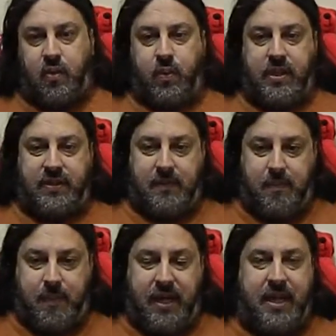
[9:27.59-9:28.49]
The
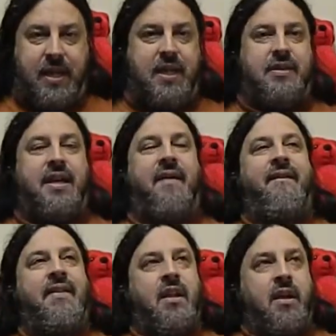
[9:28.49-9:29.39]
reason being is
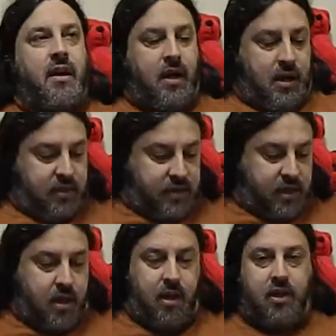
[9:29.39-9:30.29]
that uh,
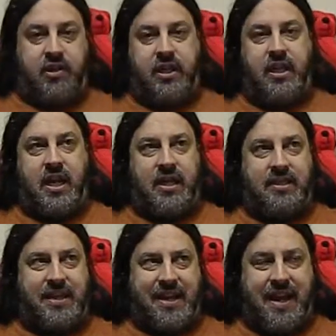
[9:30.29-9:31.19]
psychology
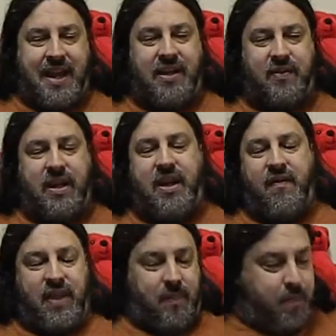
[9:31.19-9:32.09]
and psychiatry and
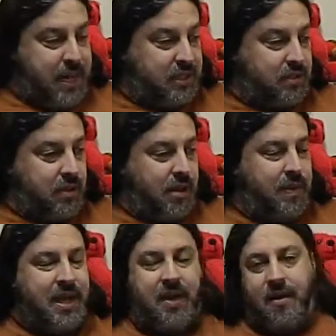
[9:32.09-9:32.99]
everything based
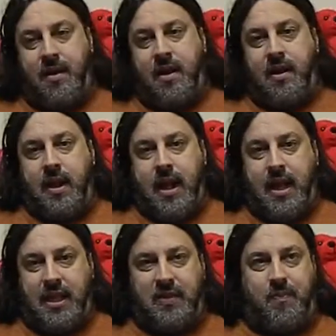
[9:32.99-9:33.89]
on there
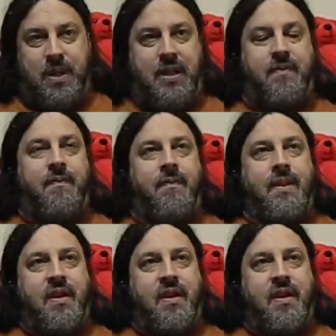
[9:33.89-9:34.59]
has been